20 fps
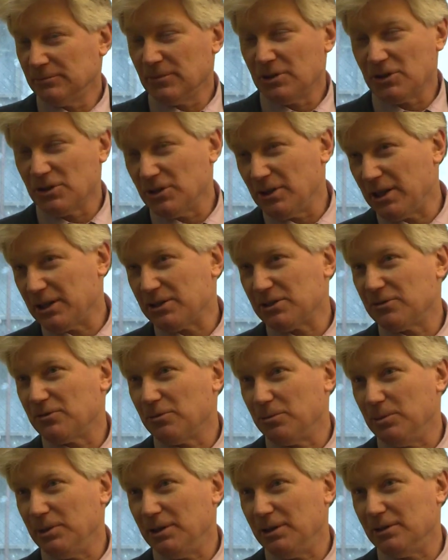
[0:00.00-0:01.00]
So that's, for
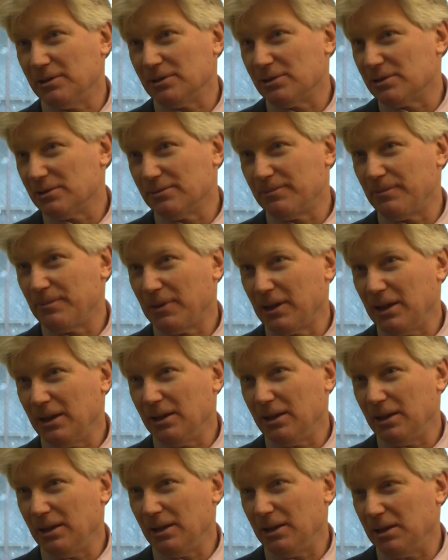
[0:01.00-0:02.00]
me, is,
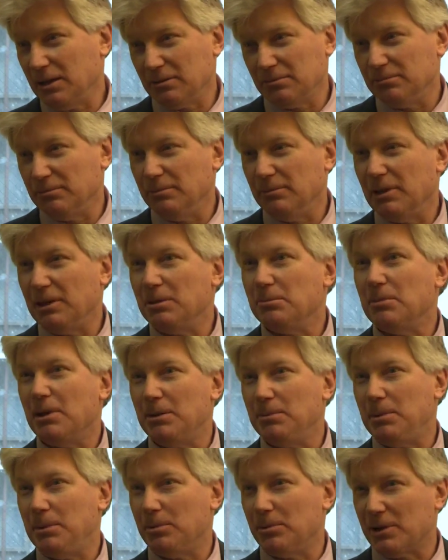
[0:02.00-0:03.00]
and I think
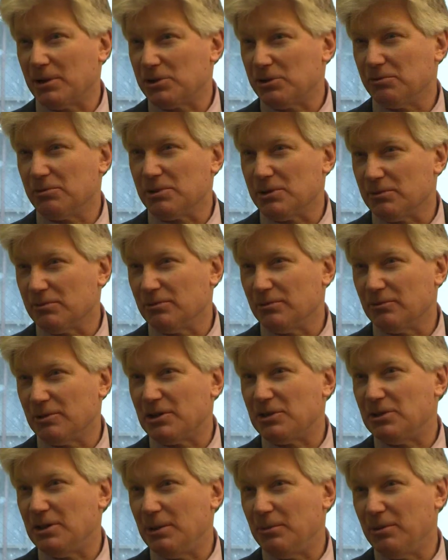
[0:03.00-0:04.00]
many people actually
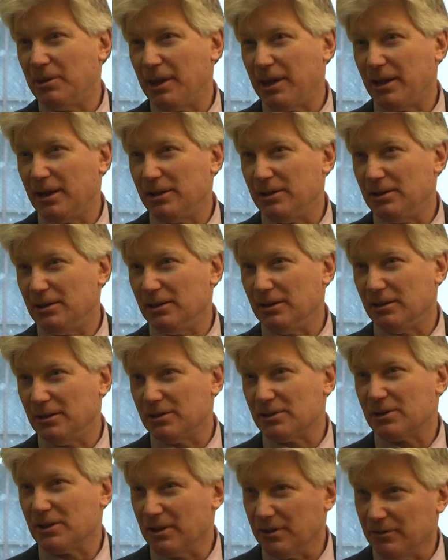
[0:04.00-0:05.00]
resonate with that idea
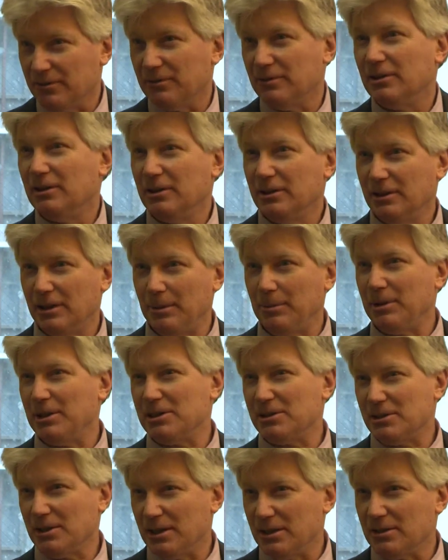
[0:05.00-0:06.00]
as kind of, that
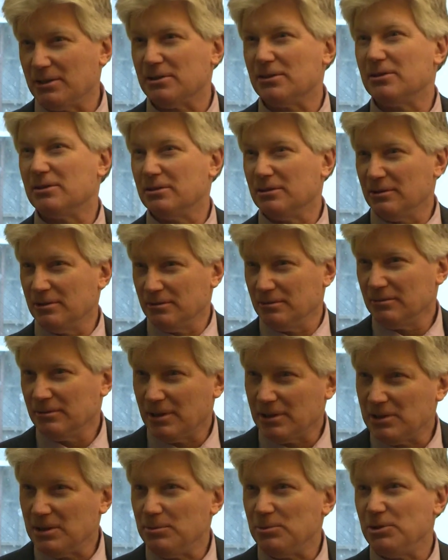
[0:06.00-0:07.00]
makes sense.
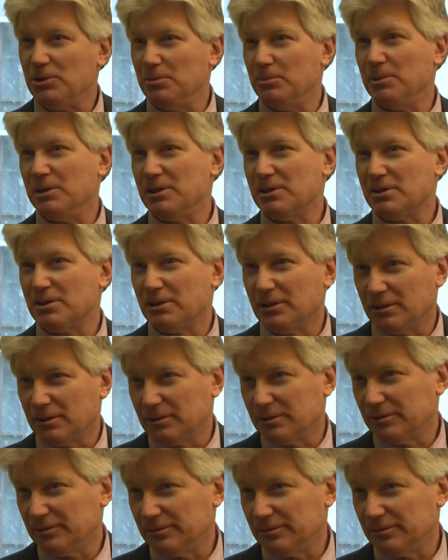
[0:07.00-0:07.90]
It seems humanistic.